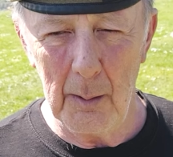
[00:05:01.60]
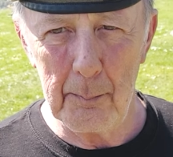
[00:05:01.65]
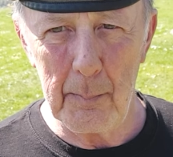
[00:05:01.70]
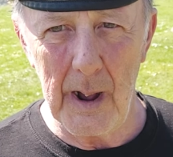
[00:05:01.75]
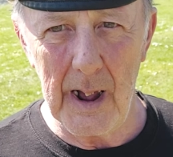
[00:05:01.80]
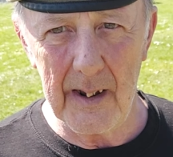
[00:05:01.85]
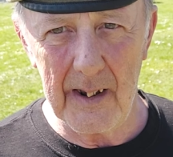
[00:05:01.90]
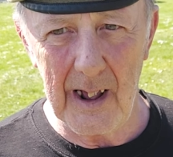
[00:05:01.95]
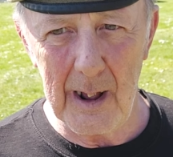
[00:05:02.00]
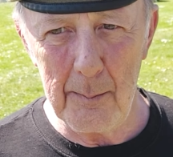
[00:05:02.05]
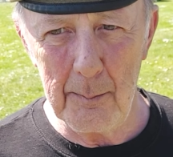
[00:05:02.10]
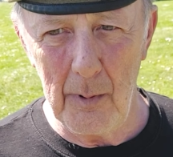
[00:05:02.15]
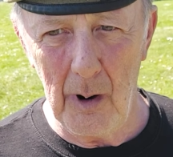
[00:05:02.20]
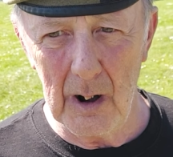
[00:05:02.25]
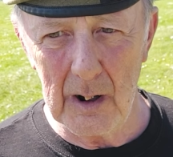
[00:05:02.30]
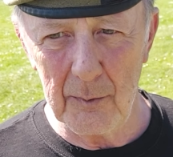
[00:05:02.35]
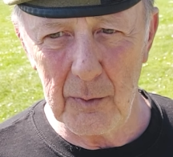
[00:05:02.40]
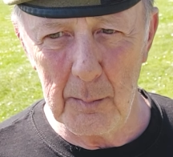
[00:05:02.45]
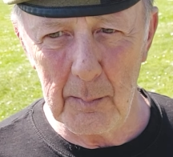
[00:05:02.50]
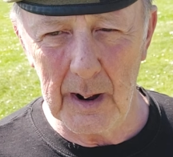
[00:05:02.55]
bear that in
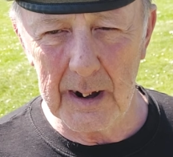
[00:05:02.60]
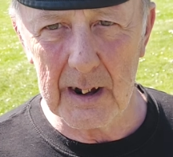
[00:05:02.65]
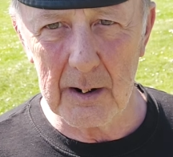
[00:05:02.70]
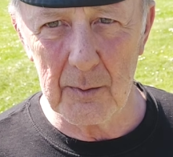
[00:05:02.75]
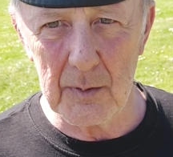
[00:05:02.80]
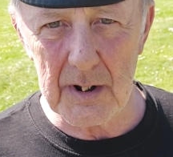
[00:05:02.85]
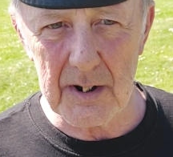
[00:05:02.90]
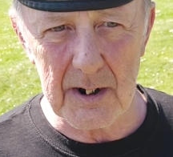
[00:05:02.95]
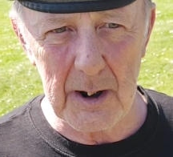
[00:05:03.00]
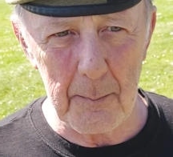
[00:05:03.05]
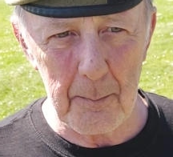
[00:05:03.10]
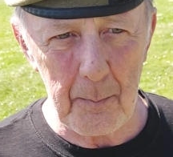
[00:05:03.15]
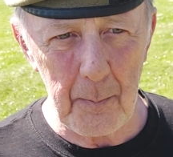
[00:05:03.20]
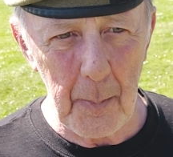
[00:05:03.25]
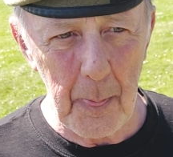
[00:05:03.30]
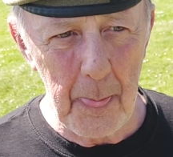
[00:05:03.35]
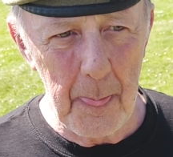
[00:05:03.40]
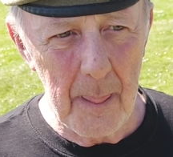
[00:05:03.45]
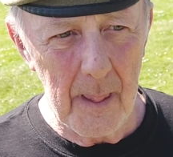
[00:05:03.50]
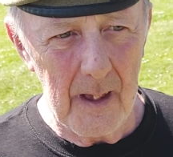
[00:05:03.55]
mind if you make a visit.
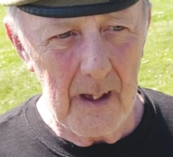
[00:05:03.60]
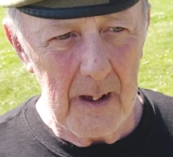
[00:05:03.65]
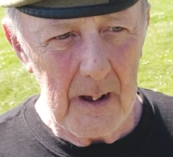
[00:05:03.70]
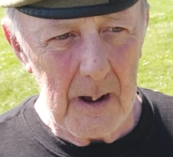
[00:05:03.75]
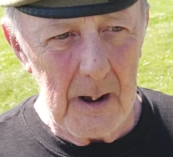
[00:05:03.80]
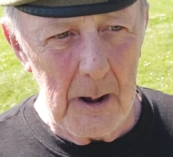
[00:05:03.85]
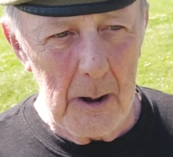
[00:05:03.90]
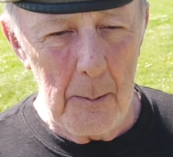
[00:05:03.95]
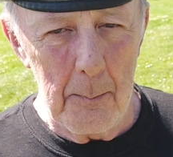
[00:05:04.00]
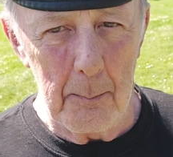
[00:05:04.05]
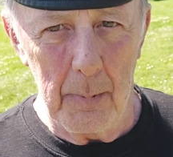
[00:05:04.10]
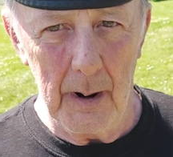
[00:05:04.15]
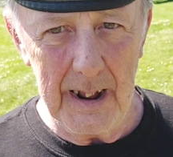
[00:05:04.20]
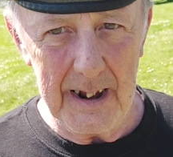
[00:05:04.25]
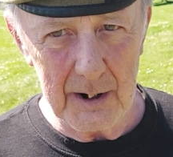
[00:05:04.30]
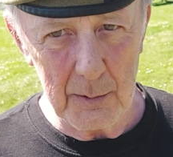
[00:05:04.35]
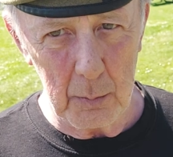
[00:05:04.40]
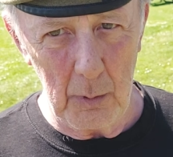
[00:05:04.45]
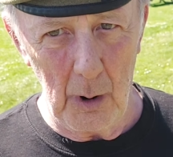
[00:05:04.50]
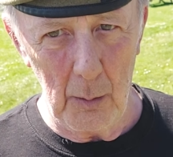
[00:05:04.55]
But it
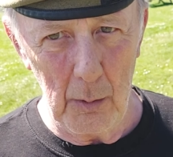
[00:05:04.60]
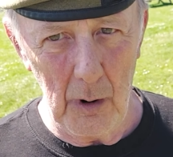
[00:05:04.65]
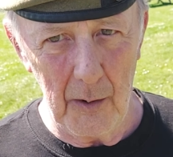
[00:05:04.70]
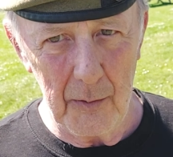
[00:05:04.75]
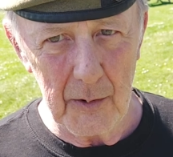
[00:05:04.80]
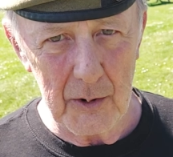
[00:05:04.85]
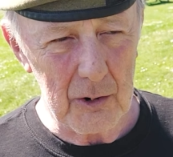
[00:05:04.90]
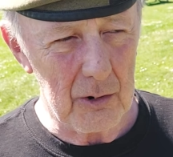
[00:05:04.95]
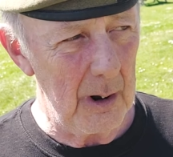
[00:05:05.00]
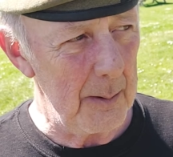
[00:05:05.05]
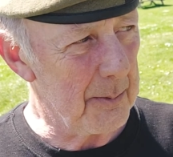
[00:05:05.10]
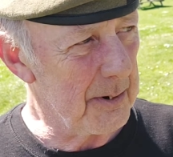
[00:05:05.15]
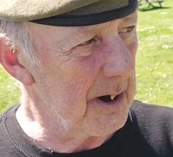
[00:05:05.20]
is well worth the trip.